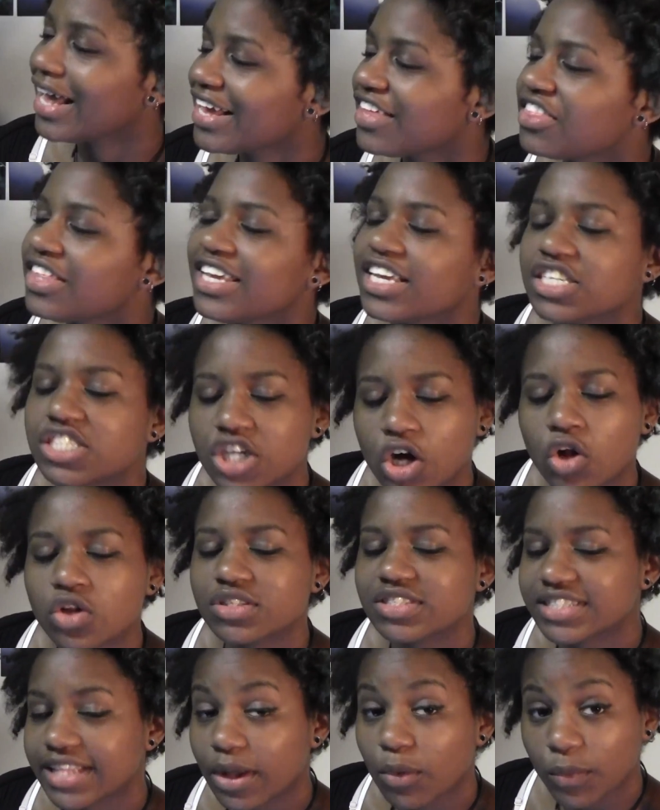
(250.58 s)
Like the
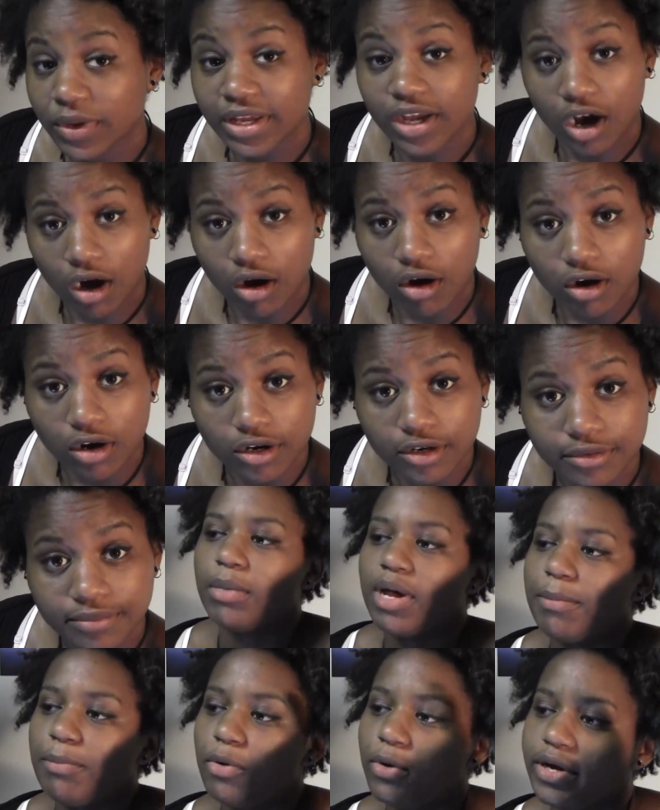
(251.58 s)
adults that we are.
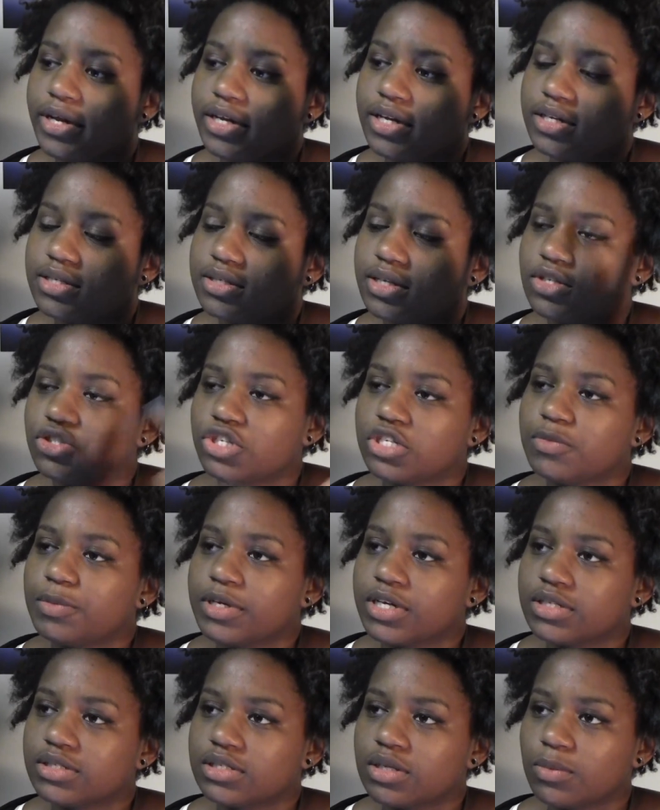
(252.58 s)
My point is that just
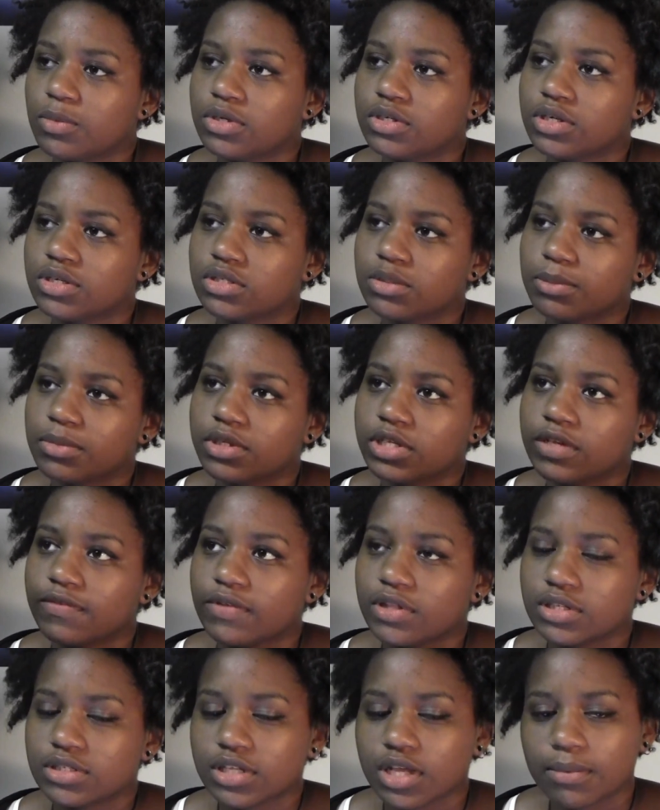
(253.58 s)
because someone doesn't believe
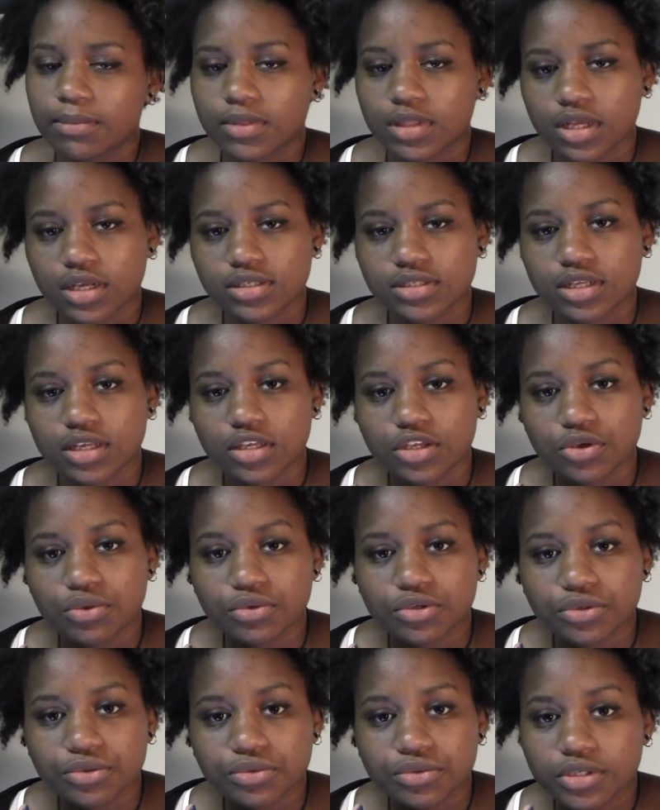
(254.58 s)
in the same things that you
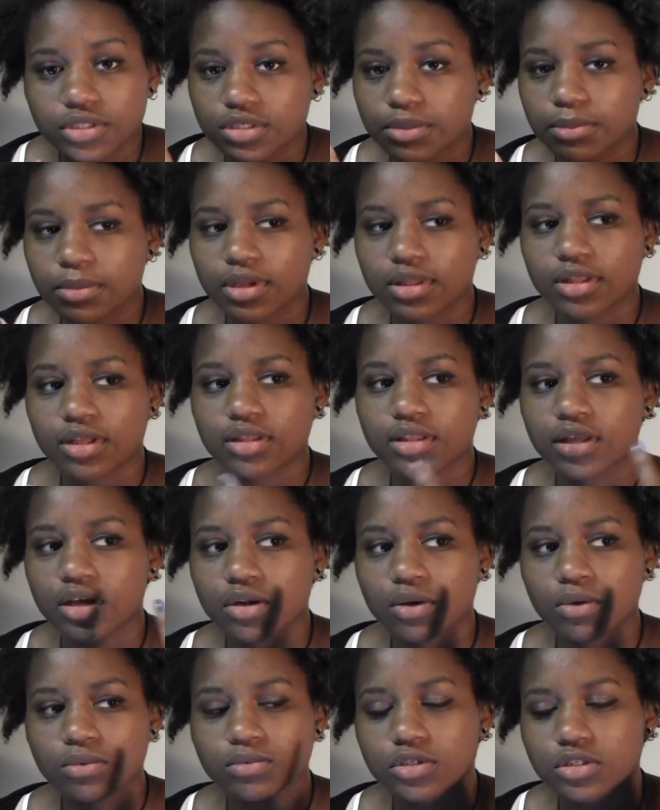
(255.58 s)
do doesn't mean that they
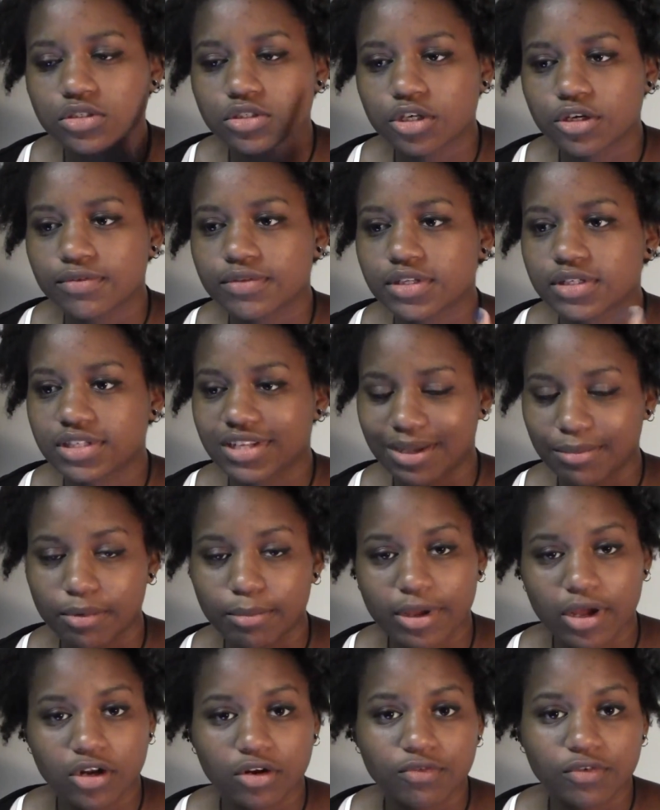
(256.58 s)
don't deserve the same
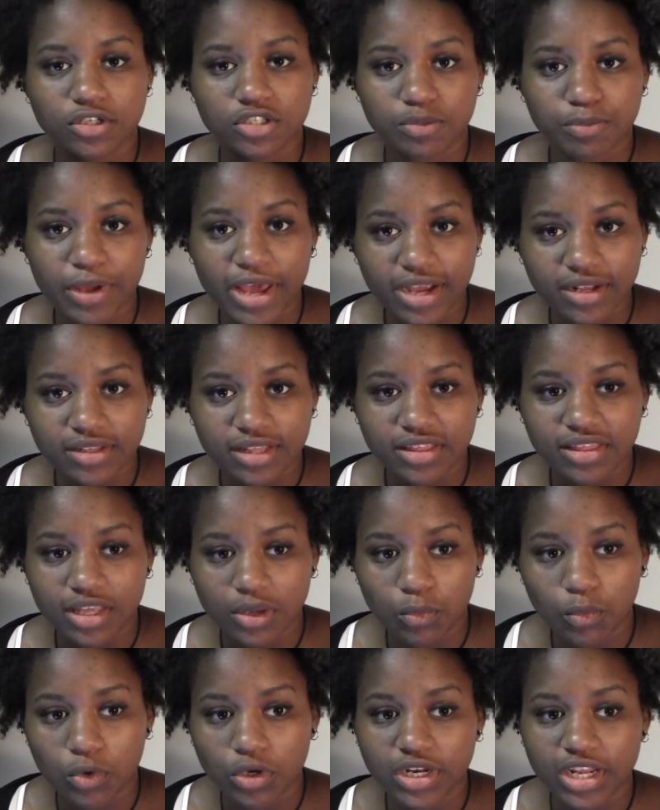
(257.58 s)
amount of respect that they
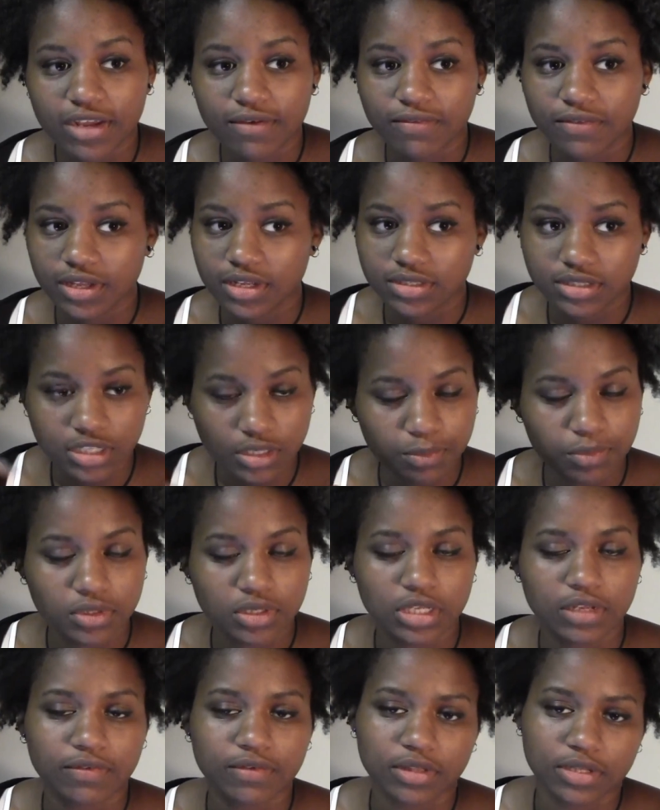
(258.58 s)
would if they did
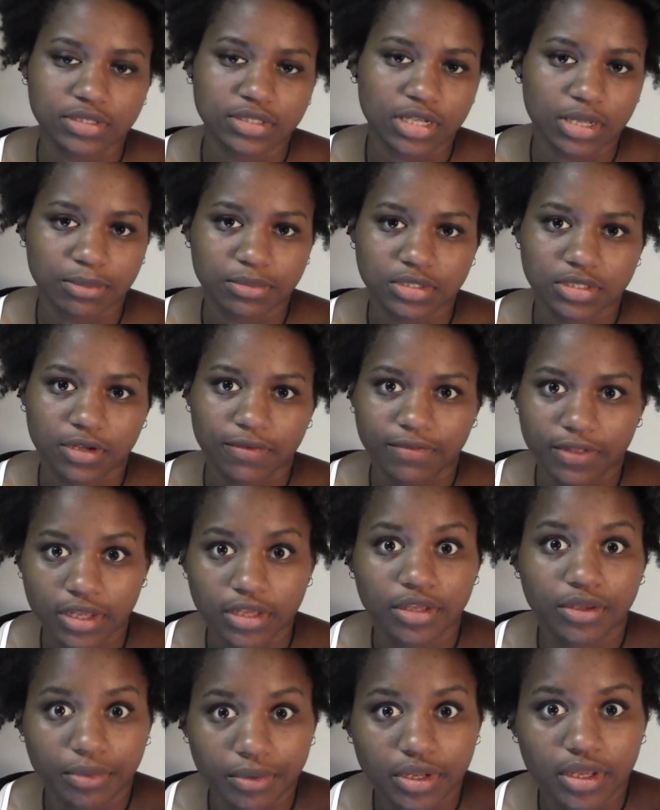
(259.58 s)
believe in the same stuff that
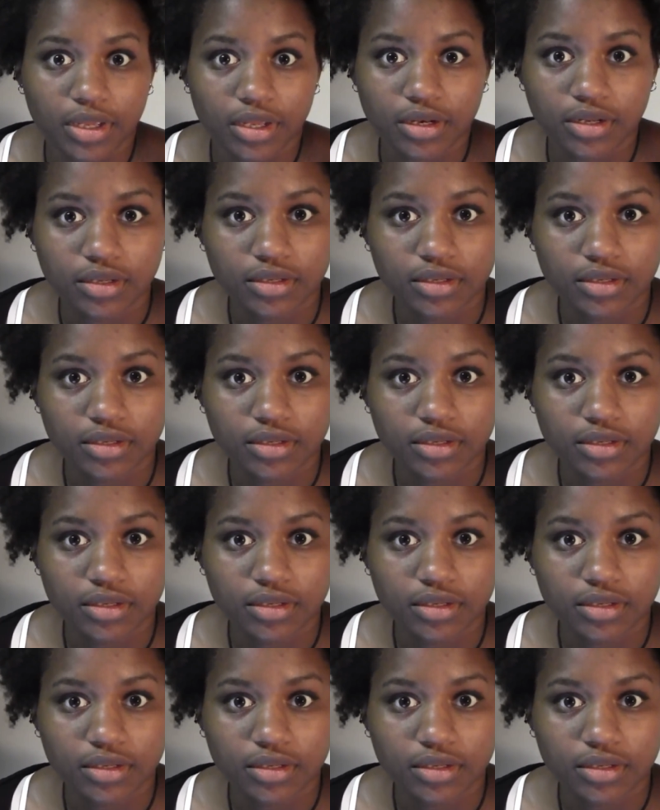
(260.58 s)
you did.